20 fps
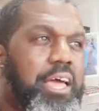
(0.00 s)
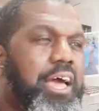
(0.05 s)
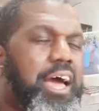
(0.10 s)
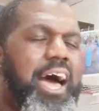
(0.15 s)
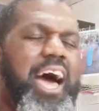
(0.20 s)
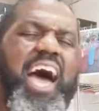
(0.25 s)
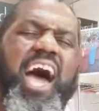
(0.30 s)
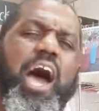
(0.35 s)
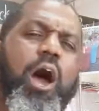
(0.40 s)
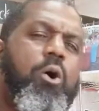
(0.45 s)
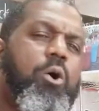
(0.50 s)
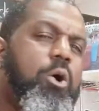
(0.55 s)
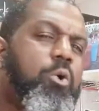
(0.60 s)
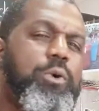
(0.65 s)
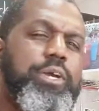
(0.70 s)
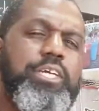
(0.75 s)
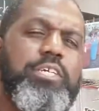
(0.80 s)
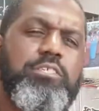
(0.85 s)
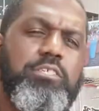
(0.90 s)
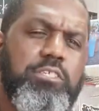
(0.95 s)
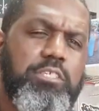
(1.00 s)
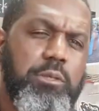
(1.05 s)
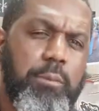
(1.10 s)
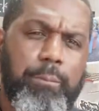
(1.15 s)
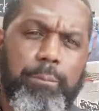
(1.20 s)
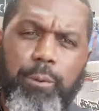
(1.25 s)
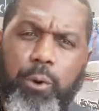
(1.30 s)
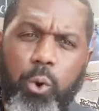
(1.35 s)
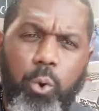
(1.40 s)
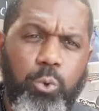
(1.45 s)
How are we
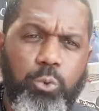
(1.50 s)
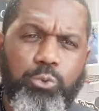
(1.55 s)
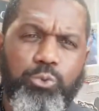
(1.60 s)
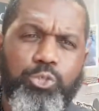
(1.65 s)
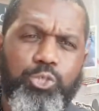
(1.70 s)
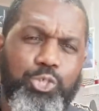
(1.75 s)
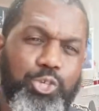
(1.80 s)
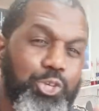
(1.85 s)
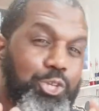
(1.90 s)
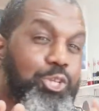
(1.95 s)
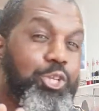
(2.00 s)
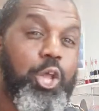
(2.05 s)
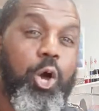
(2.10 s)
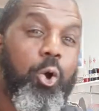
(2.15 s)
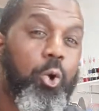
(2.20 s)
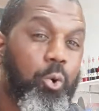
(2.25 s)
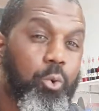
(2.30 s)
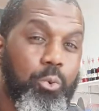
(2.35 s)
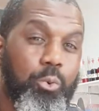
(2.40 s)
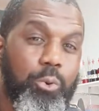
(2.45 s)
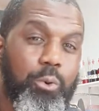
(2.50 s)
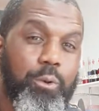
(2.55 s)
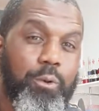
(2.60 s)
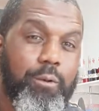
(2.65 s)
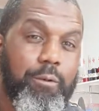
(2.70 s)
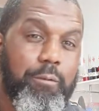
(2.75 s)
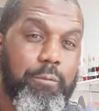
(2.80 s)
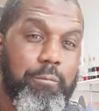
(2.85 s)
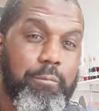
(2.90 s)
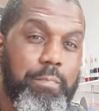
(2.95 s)
supposed to know
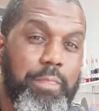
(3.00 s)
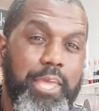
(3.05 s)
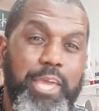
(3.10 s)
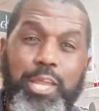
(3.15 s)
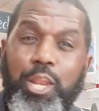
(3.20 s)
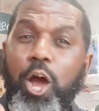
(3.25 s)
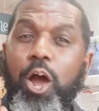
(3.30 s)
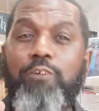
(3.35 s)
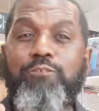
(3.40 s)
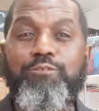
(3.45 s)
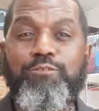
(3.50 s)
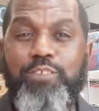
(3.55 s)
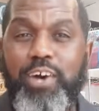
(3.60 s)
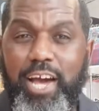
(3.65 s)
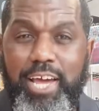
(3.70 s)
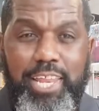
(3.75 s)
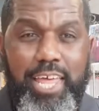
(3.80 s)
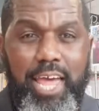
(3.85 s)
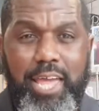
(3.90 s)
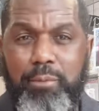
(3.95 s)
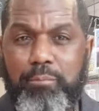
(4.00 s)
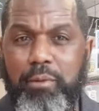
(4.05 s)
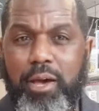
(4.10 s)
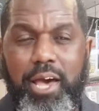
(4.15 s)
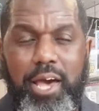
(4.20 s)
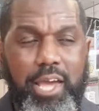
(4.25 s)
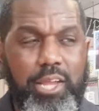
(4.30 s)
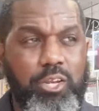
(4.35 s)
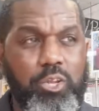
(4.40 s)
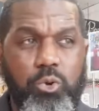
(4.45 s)
in our finite
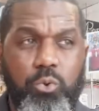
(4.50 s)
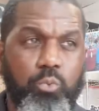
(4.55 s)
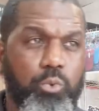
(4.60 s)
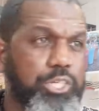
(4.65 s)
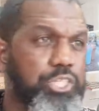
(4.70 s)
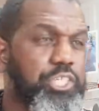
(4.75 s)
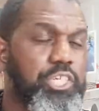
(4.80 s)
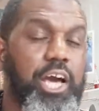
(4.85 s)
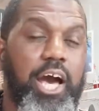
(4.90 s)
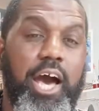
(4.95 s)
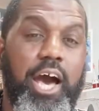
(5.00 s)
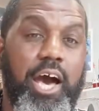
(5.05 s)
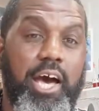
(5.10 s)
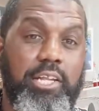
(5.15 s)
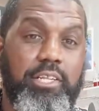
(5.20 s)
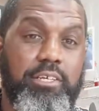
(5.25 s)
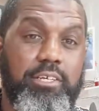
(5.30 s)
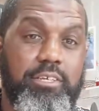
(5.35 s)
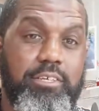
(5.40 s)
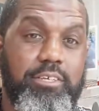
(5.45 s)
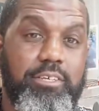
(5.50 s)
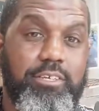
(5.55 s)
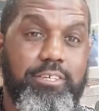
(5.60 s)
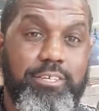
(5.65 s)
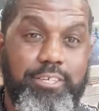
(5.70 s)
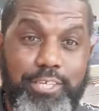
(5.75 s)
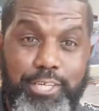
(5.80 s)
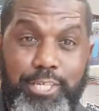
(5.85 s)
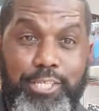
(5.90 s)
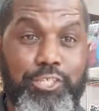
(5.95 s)
mind which God
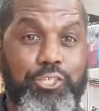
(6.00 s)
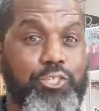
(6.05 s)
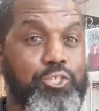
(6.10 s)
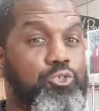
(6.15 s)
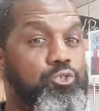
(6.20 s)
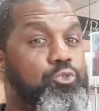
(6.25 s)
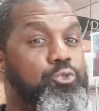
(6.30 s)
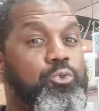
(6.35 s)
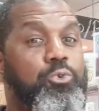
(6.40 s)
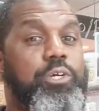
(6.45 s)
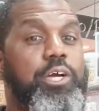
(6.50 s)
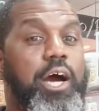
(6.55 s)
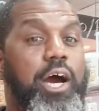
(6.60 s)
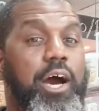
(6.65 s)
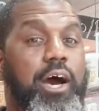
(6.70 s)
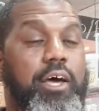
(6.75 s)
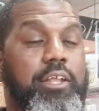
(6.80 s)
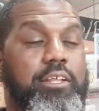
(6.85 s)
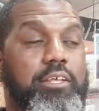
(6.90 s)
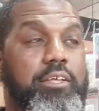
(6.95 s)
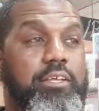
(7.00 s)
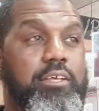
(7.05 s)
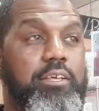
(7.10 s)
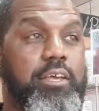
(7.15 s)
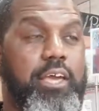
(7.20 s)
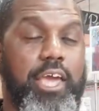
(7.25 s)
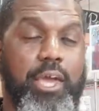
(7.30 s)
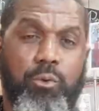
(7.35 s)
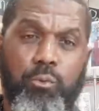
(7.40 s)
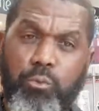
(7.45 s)
is the true God
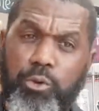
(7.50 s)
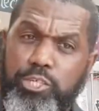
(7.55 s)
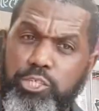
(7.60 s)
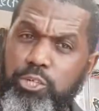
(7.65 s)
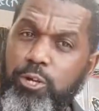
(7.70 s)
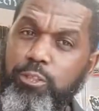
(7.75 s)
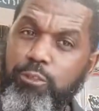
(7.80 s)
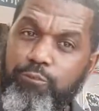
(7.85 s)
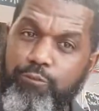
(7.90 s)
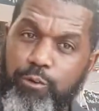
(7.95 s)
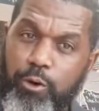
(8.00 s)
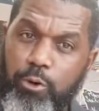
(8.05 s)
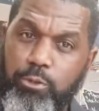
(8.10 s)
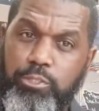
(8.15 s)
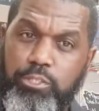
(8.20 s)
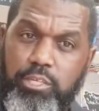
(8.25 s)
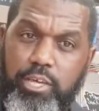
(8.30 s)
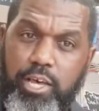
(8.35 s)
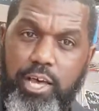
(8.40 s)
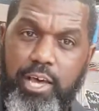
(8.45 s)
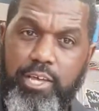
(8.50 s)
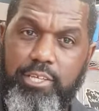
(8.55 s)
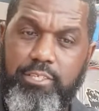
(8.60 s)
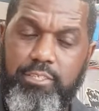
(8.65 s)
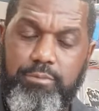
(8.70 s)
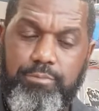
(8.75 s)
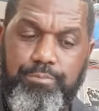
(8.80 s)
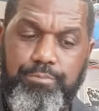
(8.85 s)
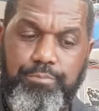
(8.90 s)
and which are the false gods?